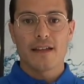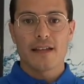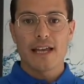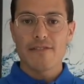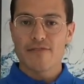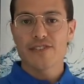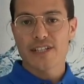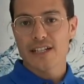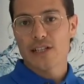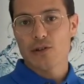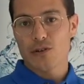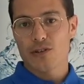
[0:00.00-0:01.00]
every
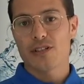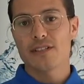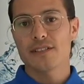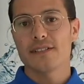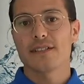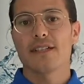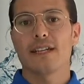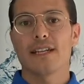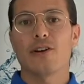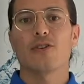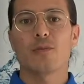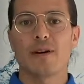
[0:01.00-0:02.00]
single organ in
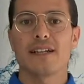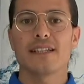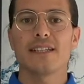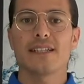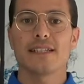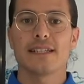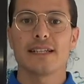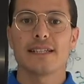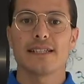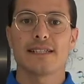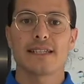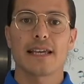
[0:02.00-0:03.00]
our body
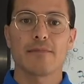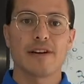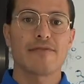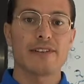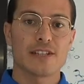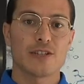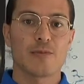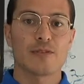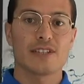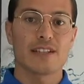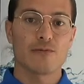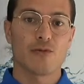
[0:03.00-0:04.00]
is above
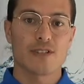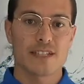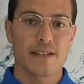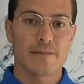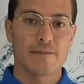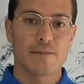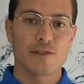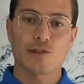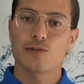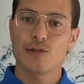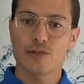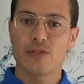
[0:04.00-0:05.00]
80% water. So
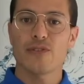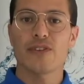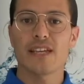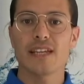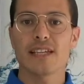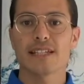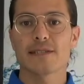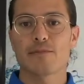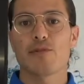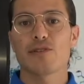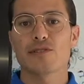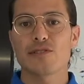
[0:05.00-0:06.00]
don't you think it's
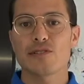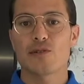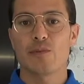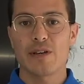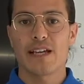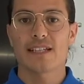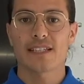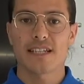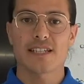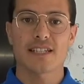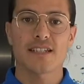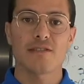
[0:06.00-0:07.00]
important to pay
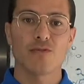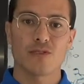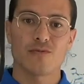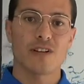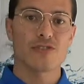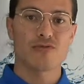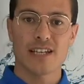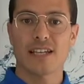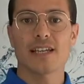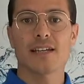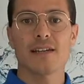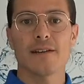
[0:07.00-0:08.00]
attention what we are
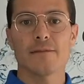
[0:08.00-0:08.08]
drinking?